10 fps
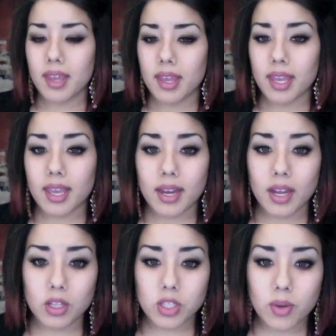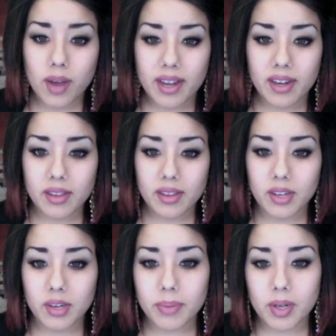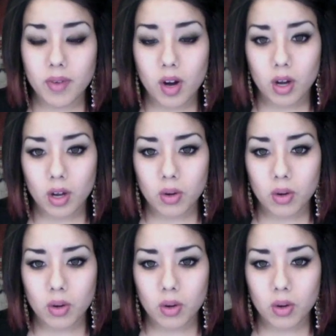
And I also added a little bit of Argon